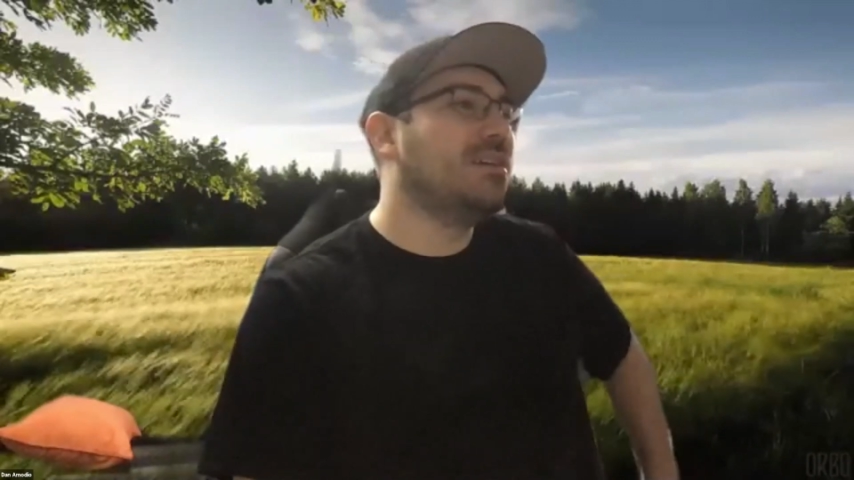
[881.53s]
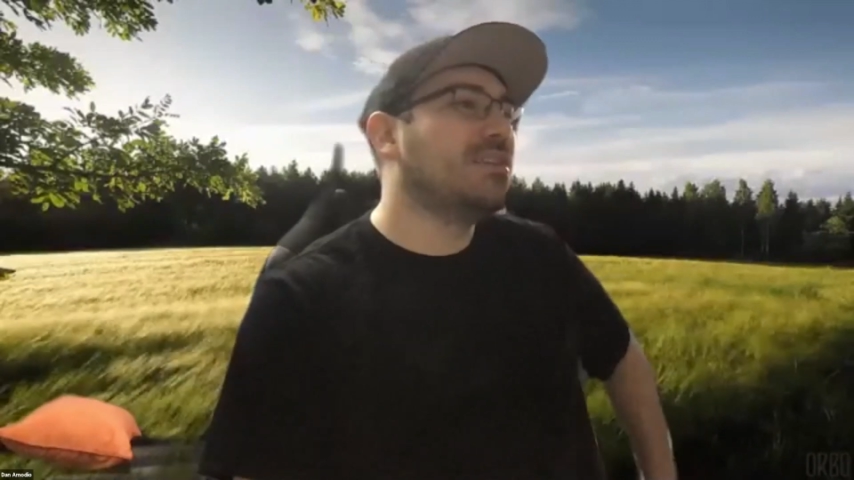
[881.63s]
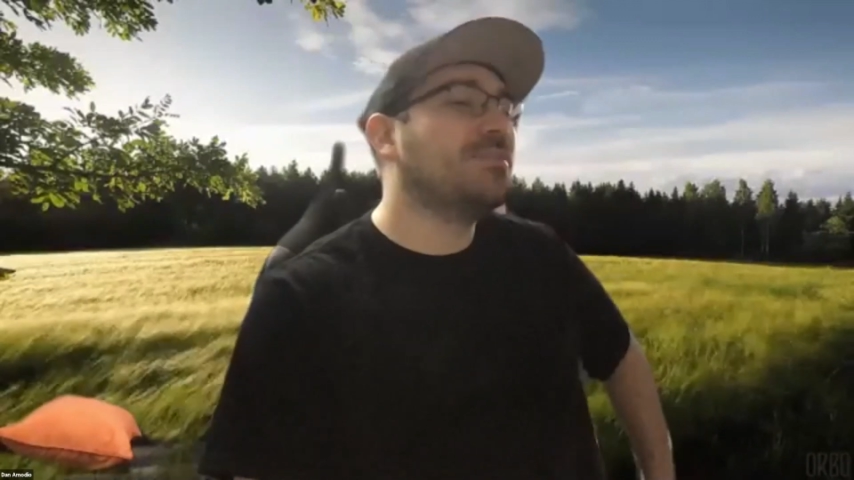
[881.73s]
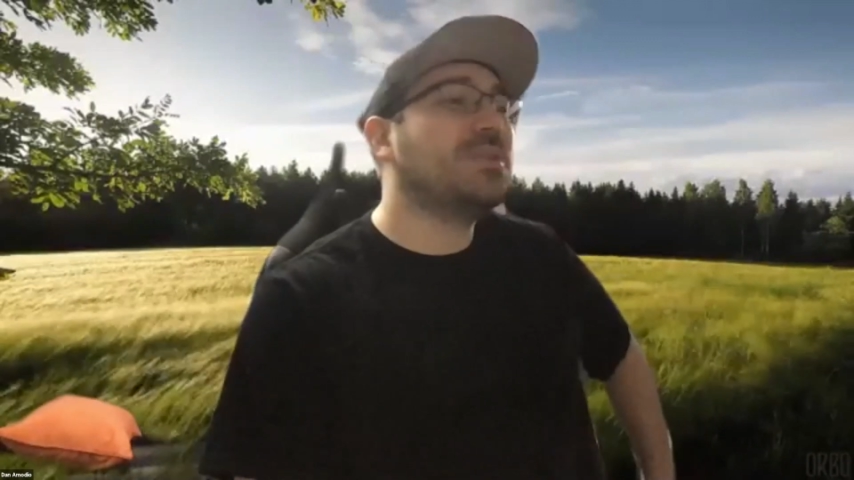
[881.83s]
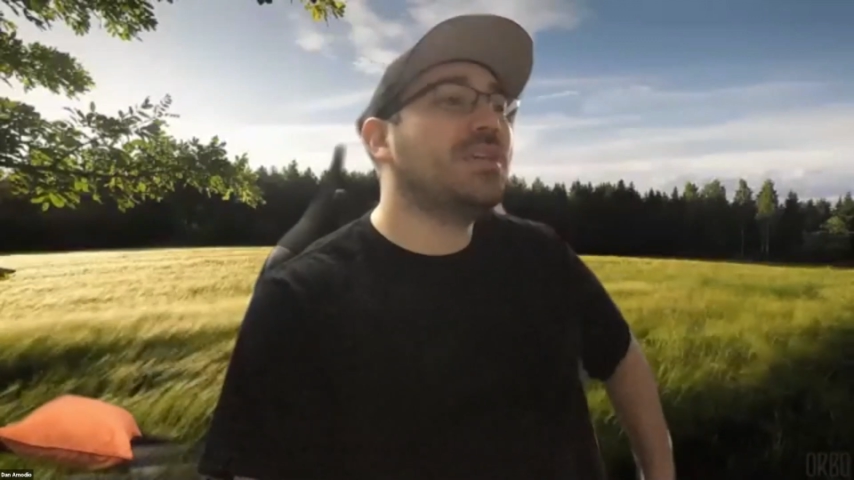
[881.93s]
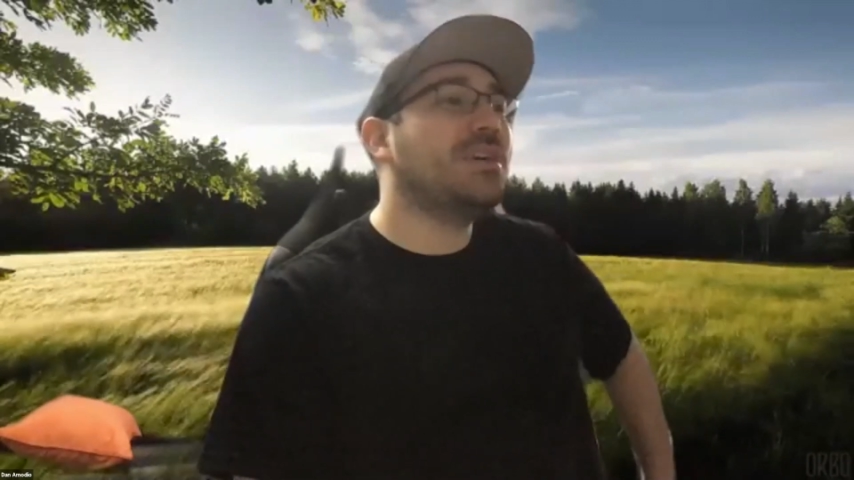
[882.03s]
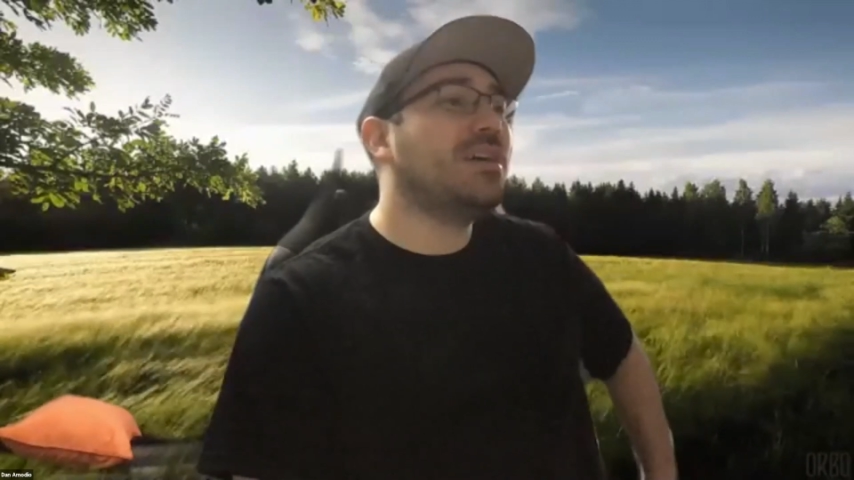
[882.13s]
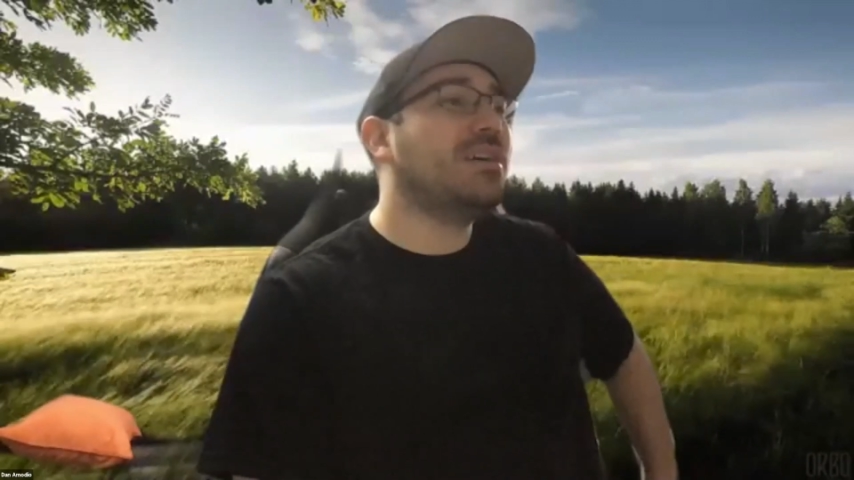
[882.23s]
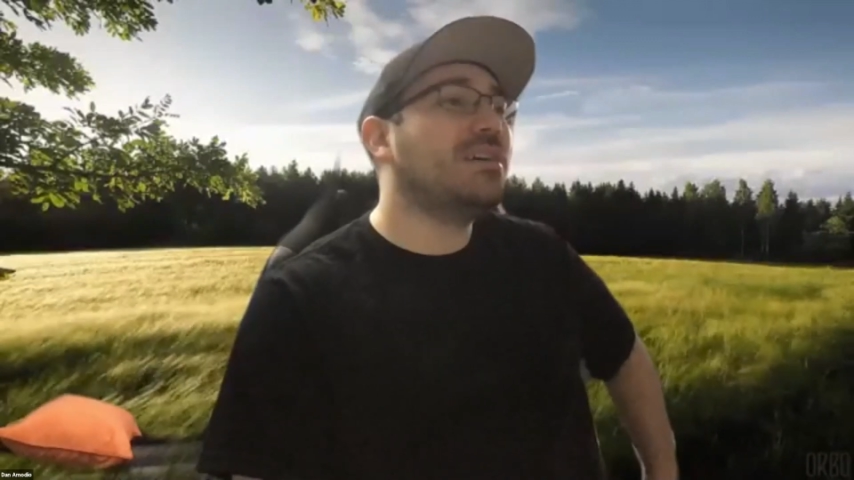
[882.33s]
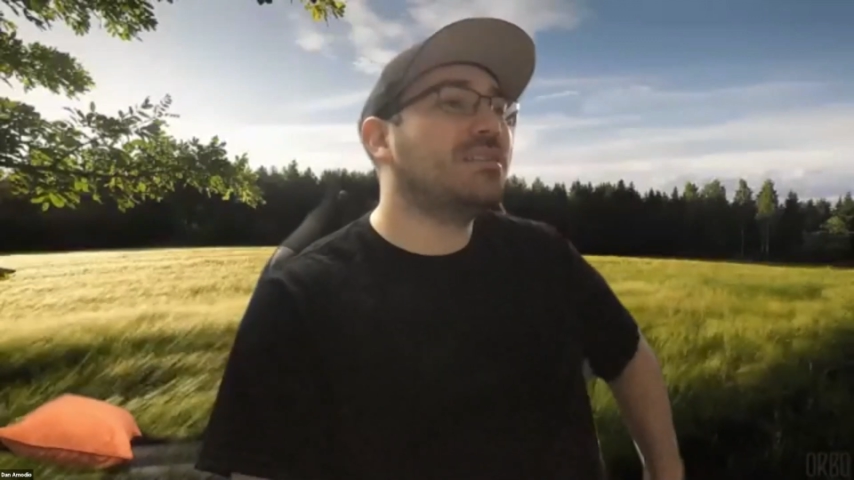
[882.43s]
some of
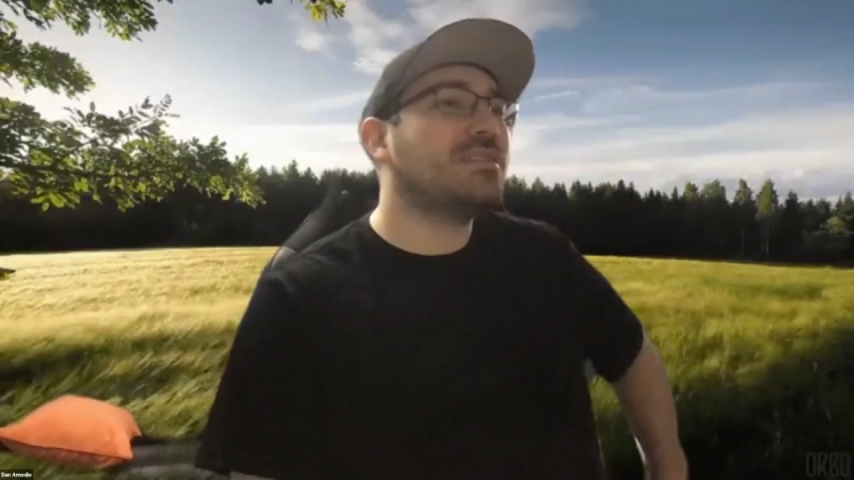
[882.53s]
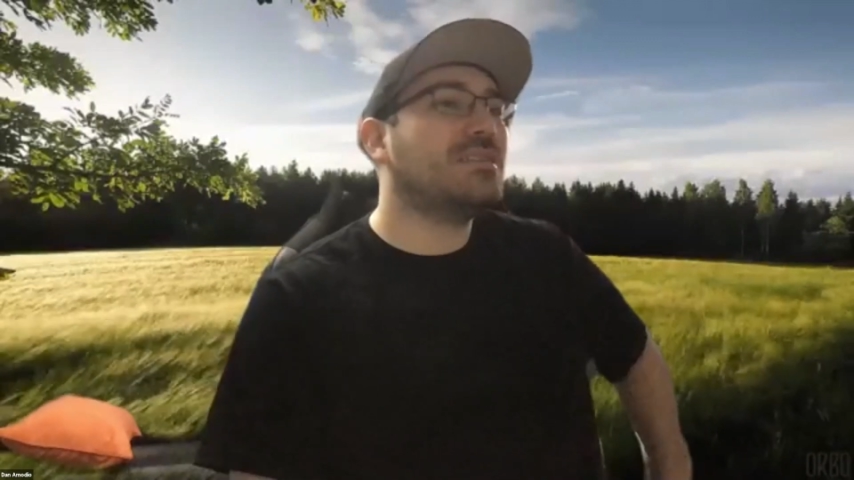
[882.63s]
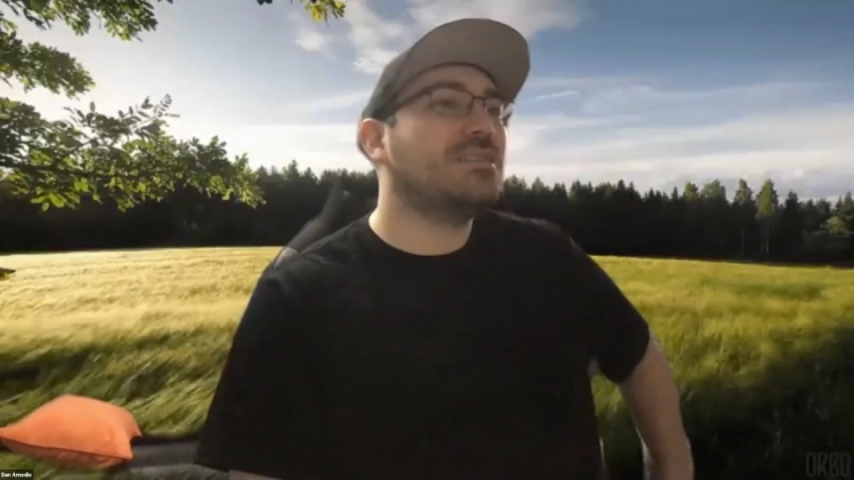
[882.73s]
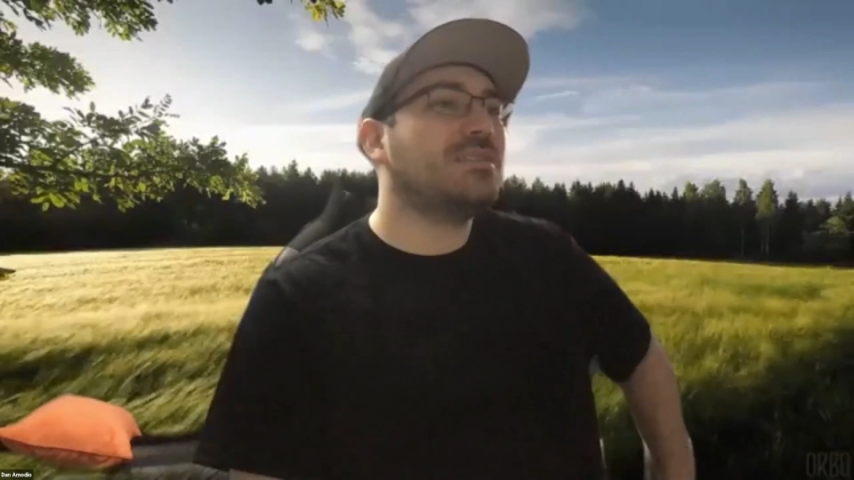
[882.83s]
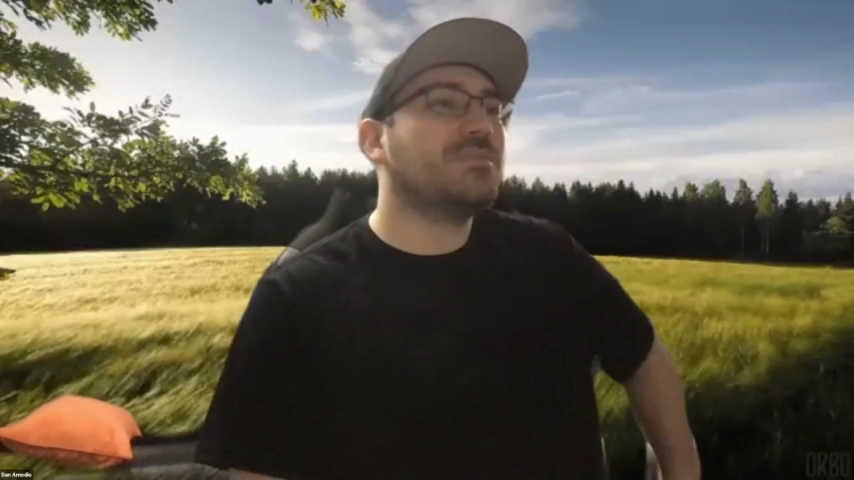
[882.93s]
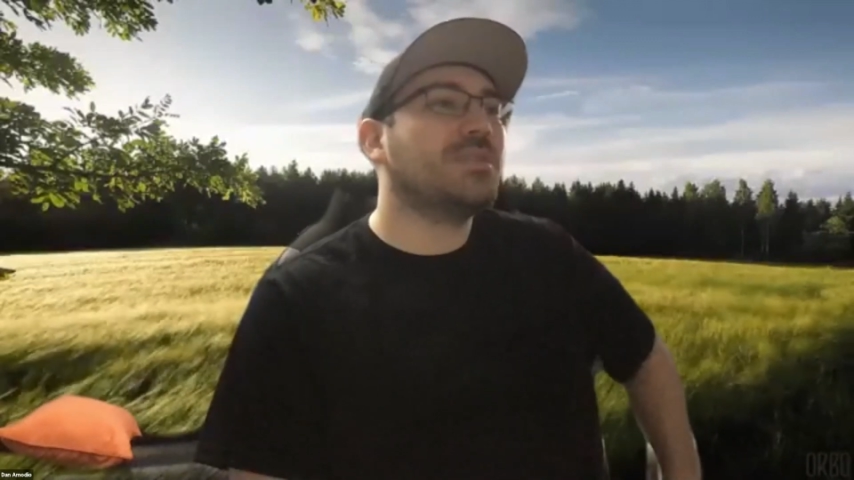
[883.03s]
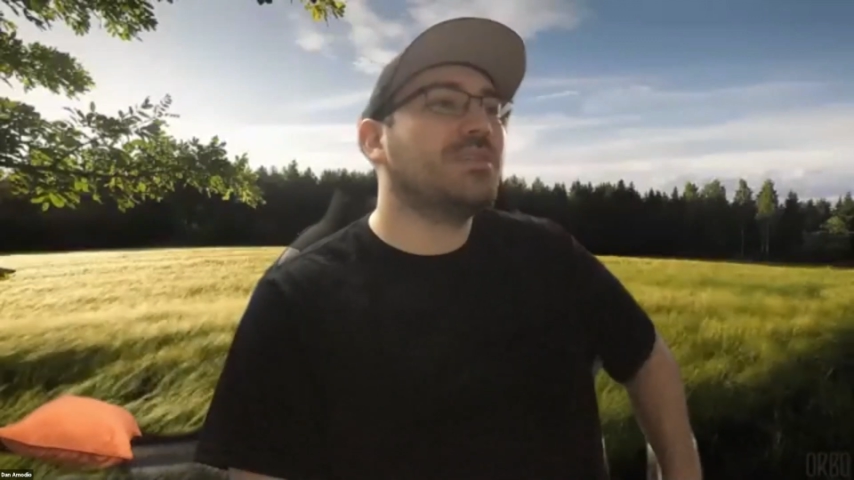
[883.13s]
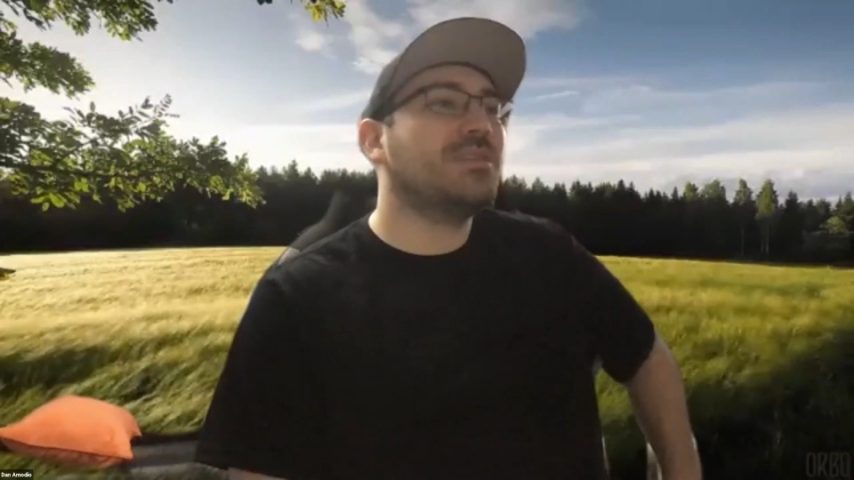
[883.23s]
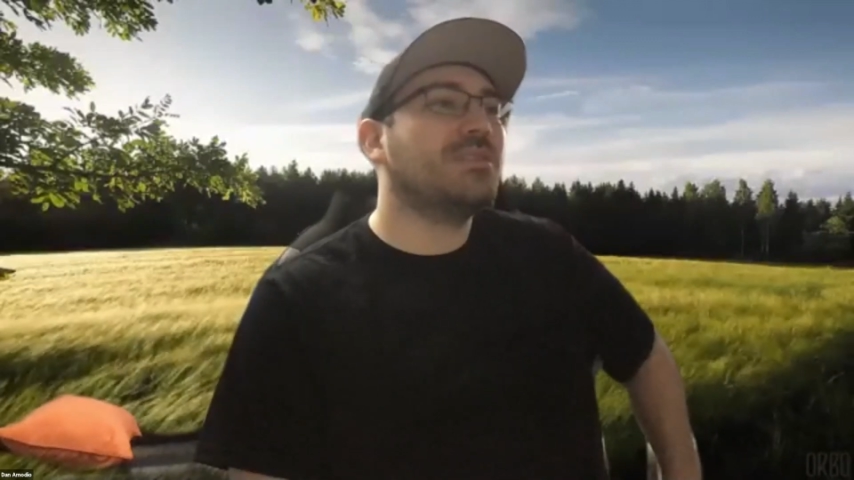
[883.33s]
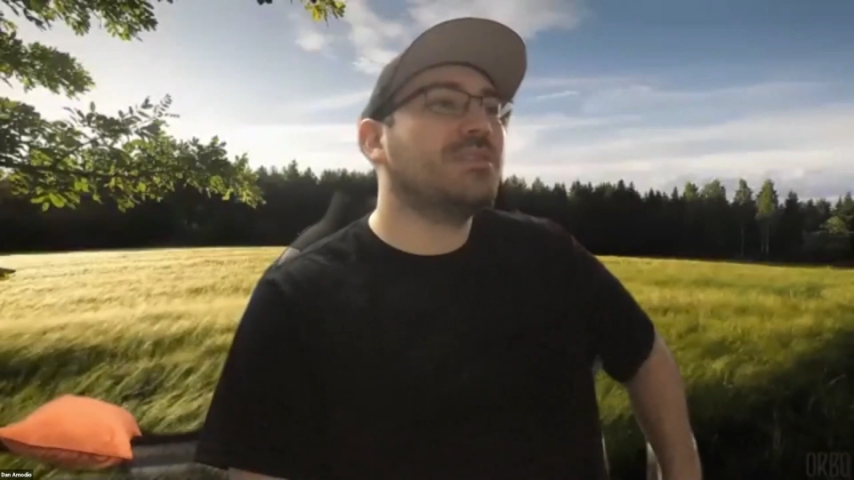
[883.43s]

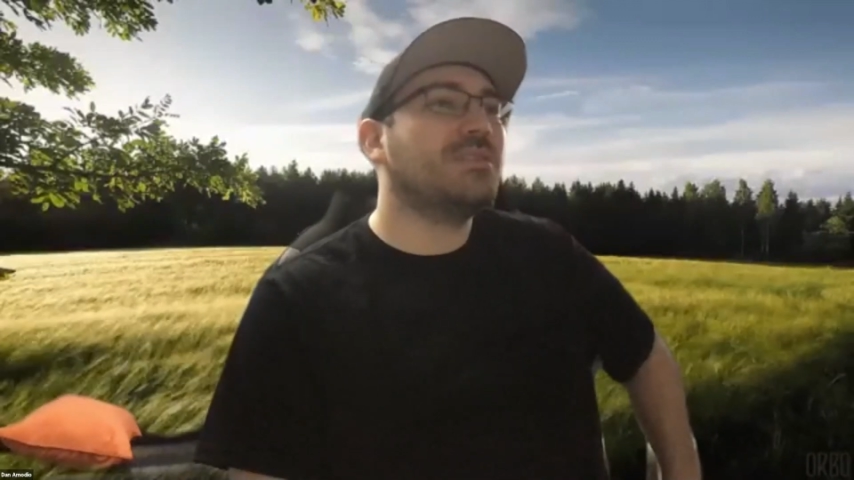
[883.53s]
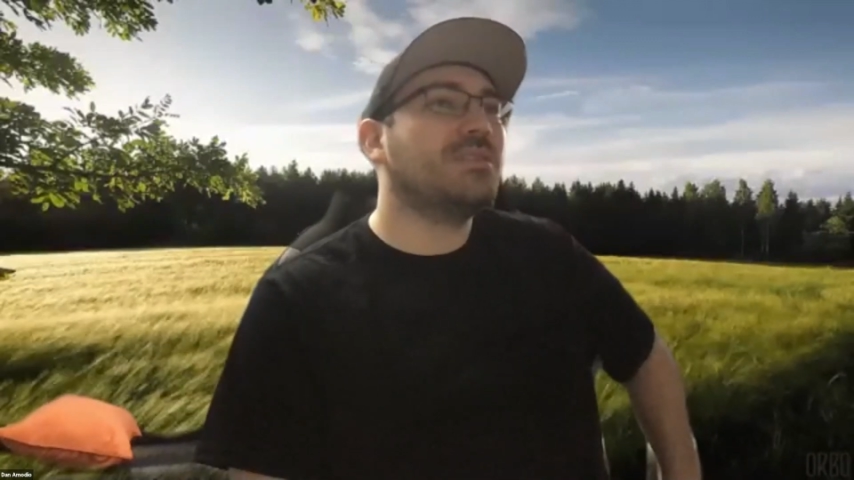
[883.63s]
the